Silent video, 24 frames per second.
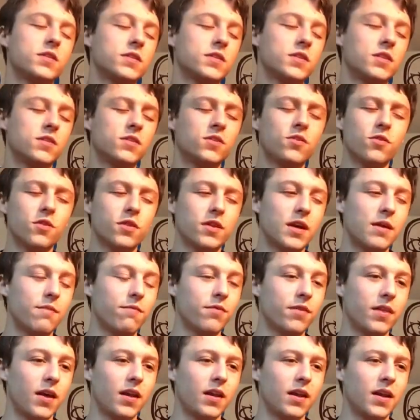there's another name
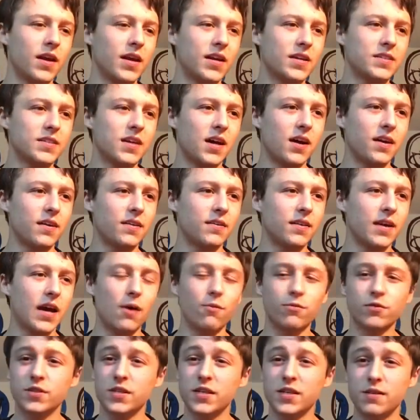for that, Lakeside
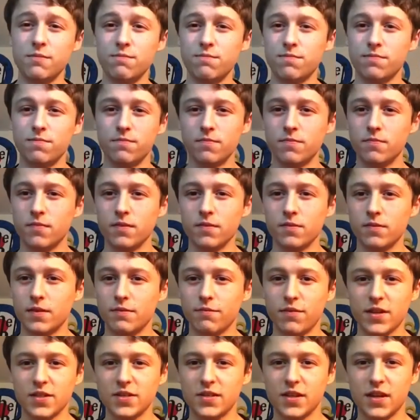County
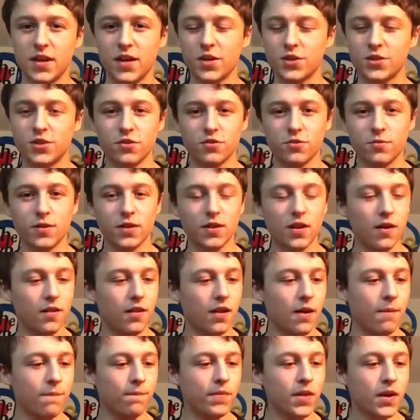Investigation or something like
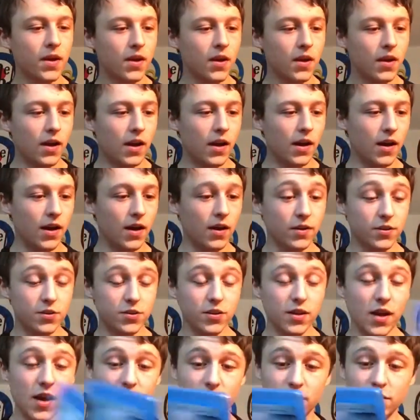that.
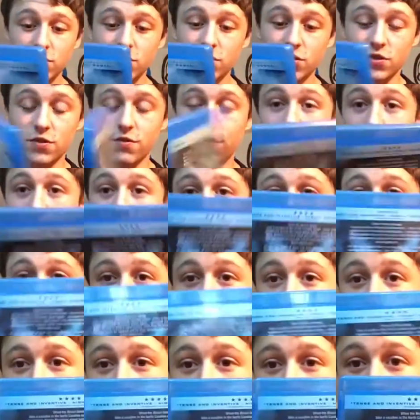So yeah, it's just a found
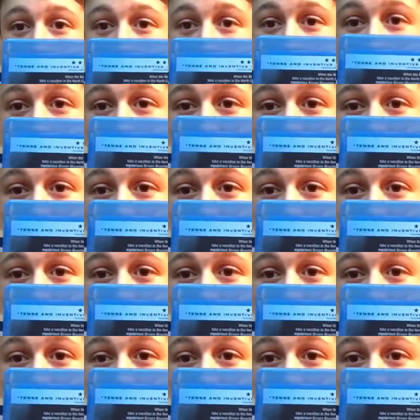footage film about